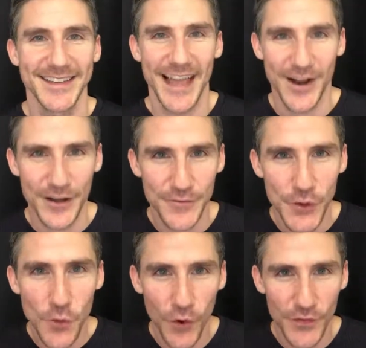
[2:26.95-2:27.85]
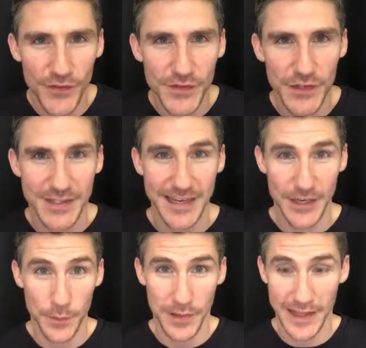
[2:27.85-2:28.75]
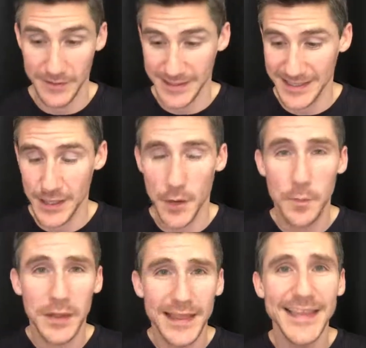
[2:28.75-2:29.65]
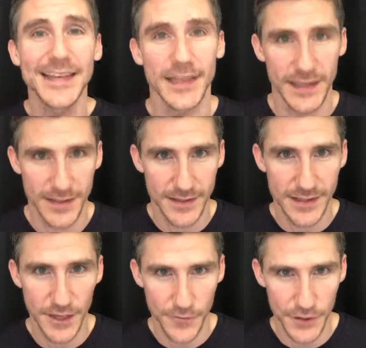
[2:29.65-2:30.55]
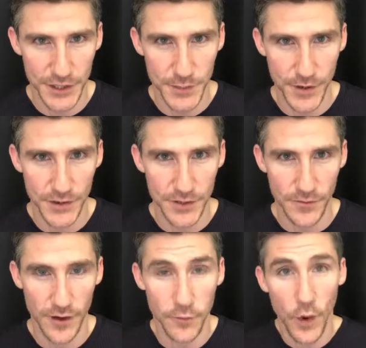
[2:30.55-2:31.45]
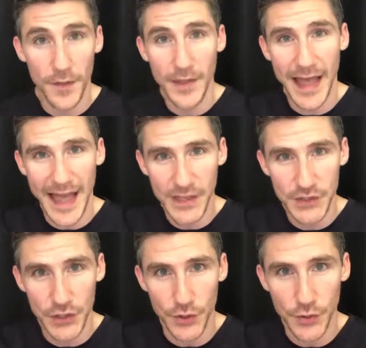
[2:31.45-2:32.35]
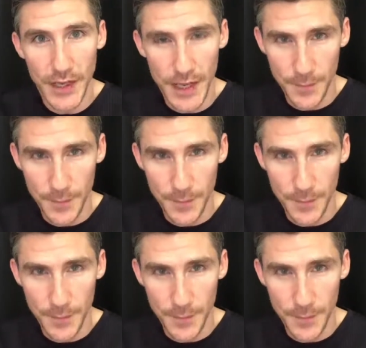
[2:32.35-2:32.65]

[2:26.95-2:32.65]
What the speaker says: Now, if you want to have a completely different experience of life, one that has you